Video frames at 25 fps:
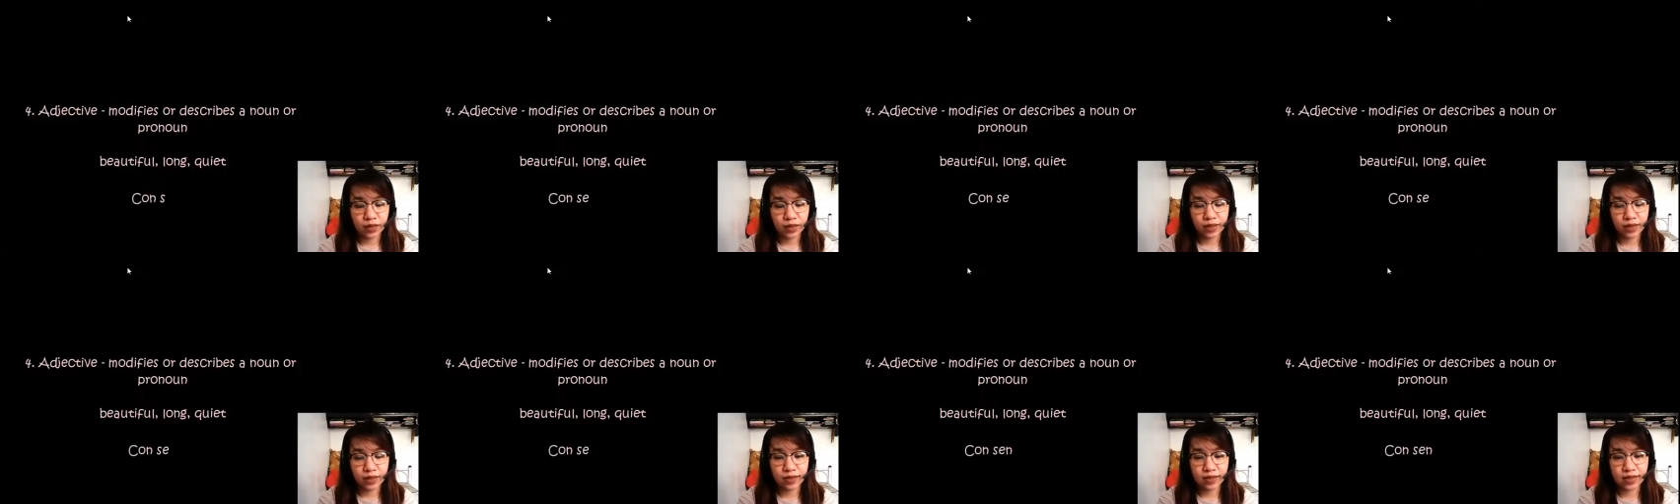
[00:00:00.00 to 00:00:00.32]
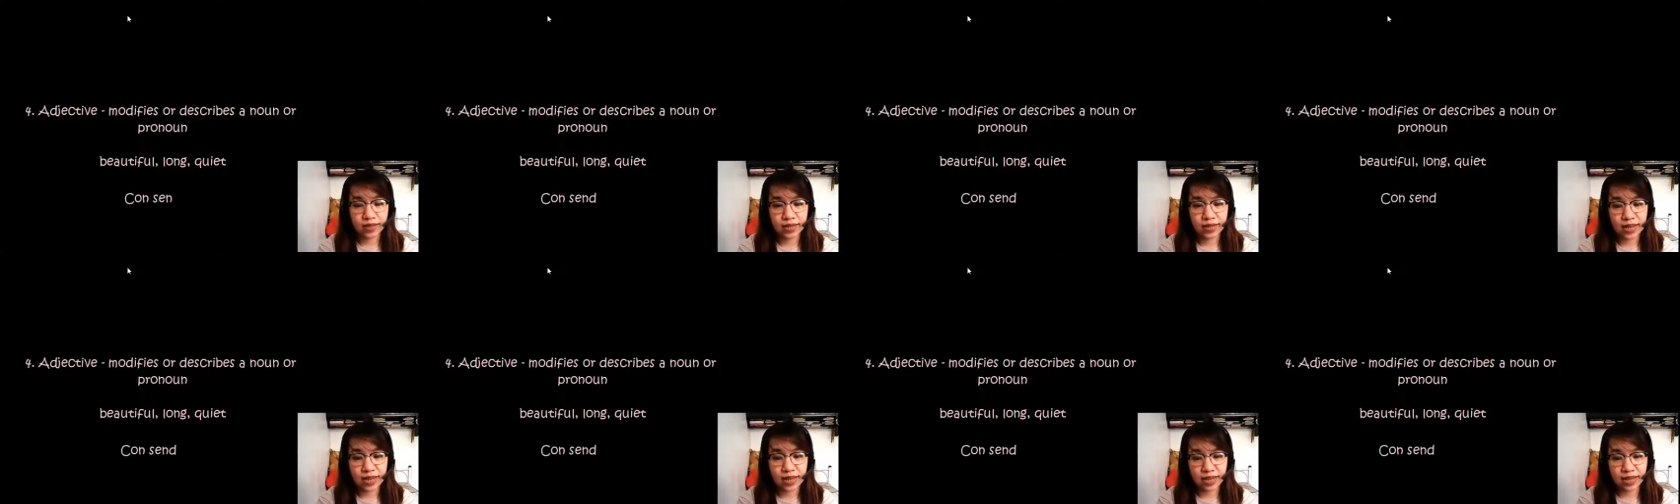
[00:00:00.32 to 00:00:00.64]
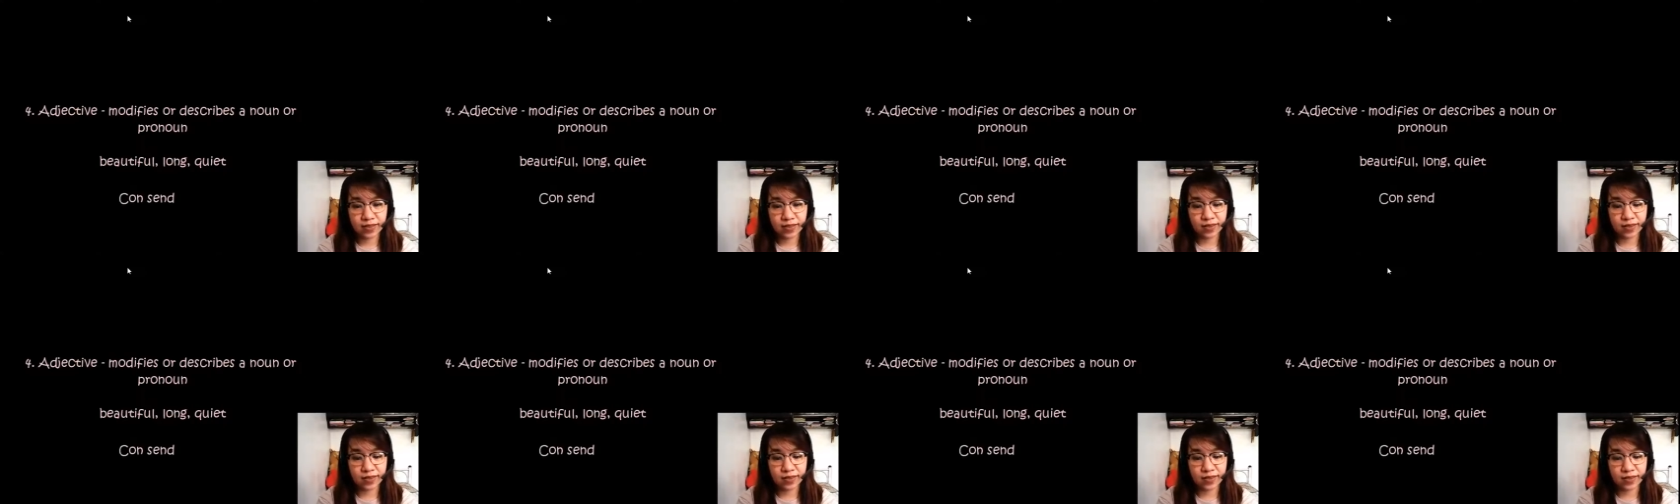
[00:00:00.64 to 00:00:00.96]

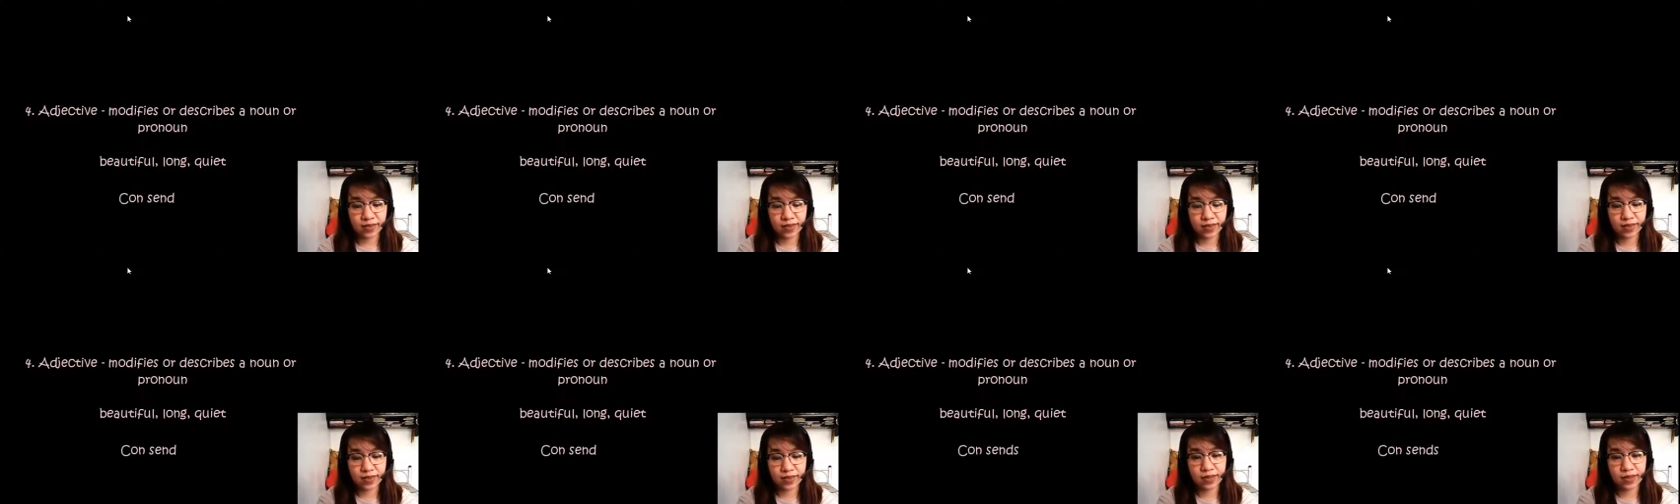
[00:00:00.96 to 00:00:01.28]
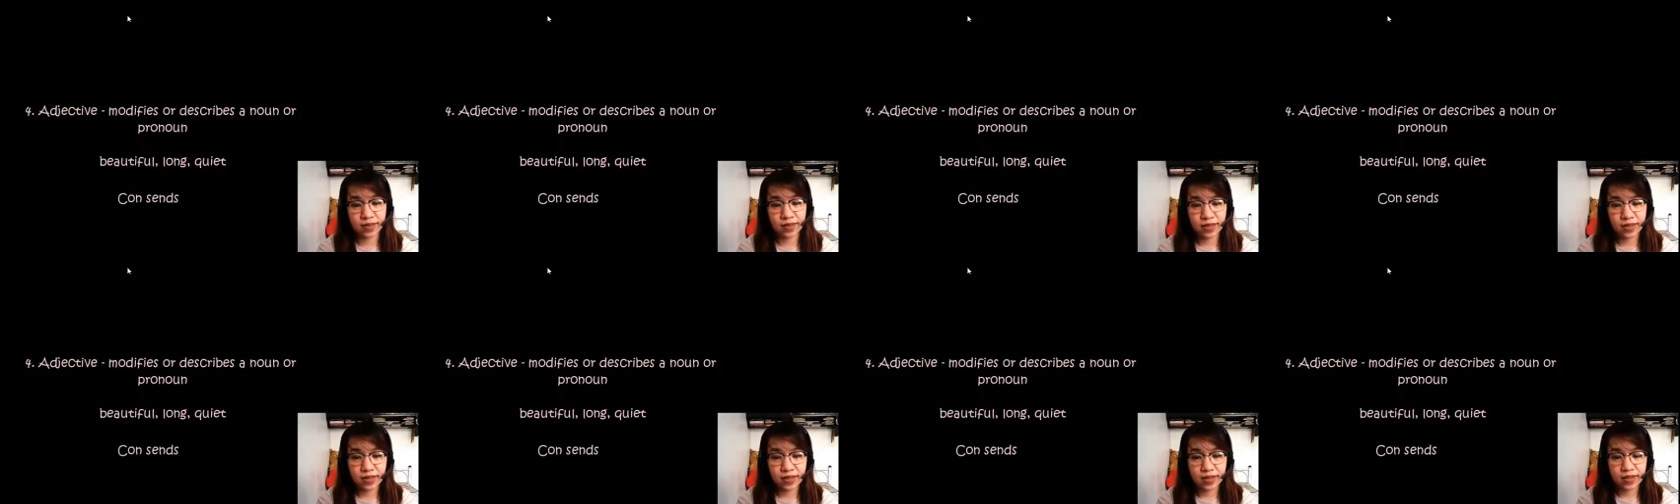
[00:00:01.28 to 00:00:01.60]
sends